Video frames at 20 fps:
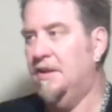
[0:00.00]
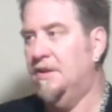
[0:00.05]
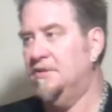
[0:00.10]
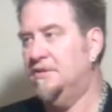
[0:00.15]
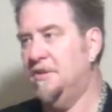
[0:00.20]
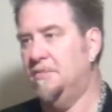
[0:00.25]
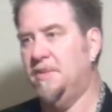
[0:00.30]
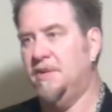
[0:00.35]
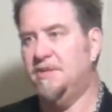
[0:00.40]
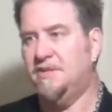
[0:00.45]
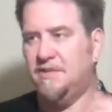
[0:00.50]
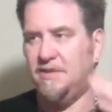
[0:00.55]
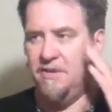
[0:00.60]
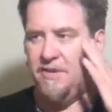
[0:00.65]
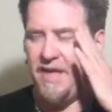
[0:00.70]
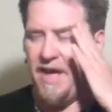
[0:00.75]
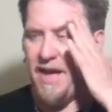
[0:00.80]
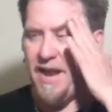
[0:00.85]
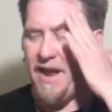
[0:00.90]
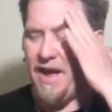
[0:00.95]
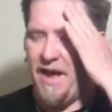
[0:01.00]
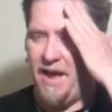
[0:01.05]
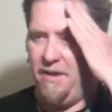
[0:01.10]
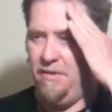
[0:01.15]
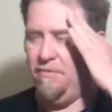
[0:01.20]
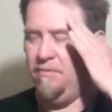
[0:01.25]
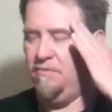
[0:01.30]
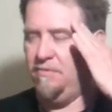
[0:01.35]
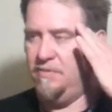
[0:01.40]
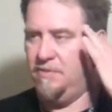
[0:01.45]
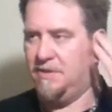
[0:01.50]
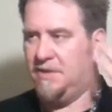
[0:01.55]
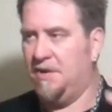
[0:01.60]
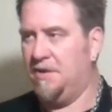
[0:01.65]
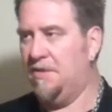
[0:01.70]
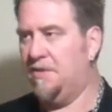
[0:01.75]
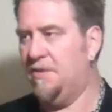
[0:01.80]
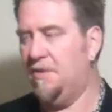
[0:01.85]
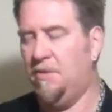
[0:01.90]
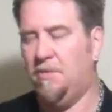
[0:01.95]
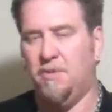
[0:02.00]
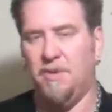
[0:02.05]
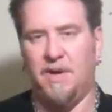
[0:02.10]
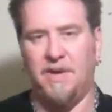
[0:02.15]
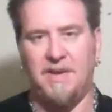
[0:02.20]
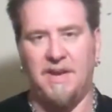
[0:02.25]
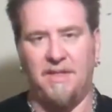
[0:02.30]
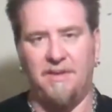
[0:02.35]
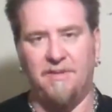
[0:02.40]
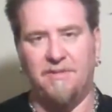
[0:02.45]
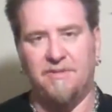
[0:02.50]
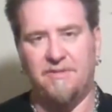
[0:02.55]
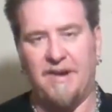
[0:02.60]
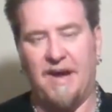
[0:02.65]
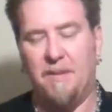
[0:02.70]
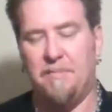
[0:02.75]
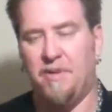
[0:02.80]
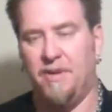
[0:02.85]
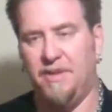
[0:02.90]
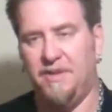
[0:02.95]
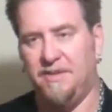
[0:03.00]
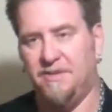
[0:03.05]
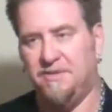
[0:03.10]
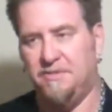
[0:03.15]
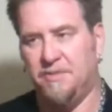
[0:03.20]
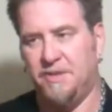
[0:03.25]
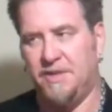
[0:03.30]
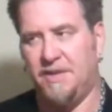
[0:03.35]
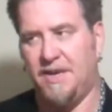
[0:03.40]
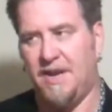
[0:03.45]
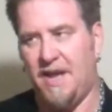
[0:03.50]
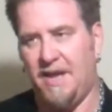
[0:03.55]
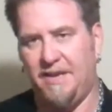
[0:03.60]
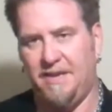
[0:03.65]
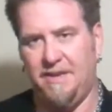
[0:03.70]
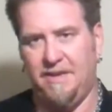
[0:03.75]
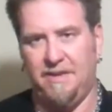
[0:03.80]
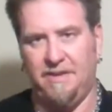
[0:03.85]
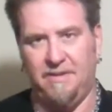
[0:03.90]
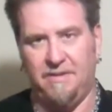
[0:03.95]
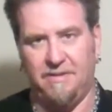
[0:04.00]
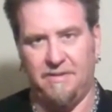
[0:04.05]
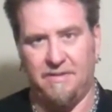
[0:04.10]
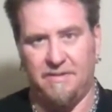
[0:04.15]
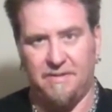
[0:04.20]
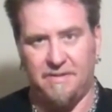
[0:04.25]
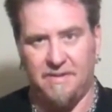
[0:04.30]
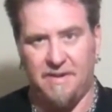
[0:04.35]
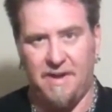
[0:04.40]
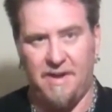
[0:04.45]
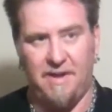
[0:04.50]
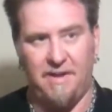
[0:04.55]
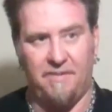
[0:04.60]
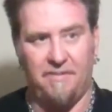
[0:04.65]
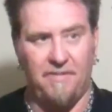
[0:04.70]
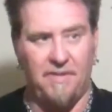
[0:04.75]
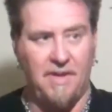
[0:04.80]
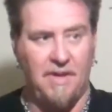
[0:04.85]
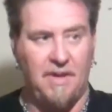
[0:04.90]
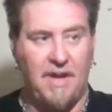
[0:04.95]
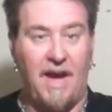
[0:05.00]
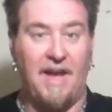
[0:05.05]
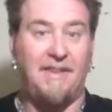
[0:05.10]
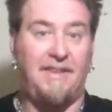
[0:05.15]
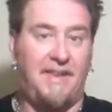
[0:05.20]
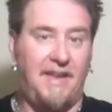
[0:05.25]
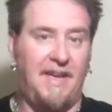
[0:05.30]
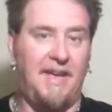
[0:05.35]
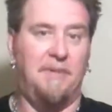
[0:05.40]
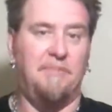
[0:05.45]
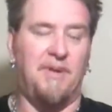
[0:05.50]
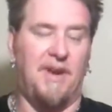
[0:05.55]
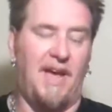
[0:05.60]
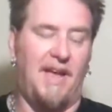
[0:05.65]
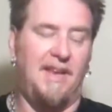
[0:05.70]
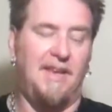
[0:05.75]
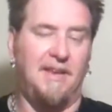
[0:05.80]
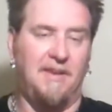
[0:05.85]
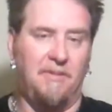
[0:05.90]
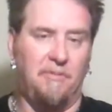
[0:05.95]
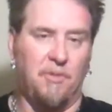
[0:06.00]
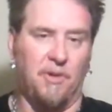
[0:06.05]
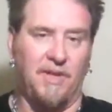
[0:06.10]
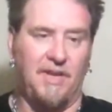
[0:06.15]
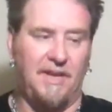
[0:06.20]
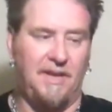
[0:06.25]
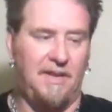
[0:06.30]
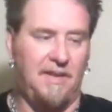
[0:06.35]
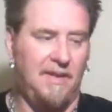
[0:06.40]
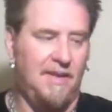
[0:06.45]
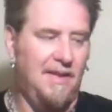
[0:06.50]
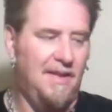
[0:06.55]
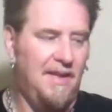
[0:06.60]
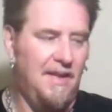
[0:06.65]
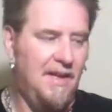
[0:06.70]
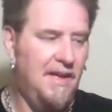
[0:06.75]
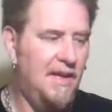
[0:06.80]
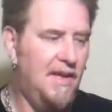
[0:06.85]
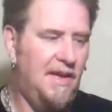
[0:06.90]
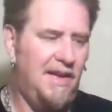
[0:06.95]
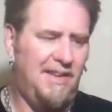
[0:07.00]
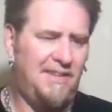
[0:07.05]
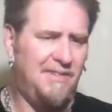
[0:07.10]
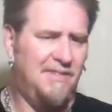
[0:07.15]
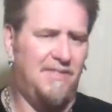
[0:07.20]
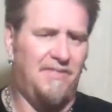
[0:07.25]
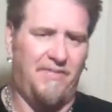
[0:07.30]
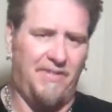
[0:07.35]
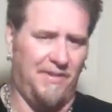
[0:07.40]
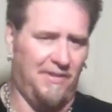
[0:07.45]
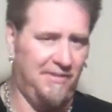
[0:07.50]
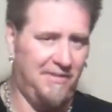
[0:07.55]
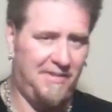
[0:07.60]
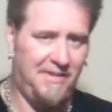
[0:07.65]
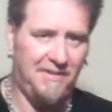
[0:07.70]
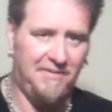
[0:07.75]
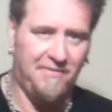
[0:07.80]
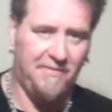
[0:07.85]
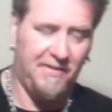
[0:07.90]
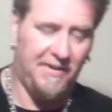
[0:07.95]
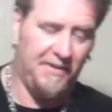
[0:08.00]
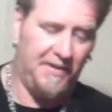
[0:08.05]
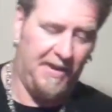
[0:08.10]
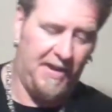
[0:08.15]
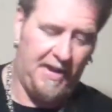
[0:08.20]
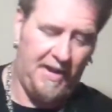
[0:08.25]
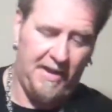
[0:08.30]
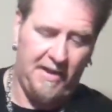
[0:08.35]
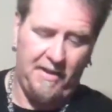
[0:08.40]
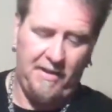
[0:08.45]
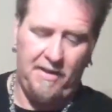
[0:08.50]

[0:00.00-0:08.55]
so much so that I was going to throw another strap on this one, and I didn't. I did, but I didn't really. It just feels different. And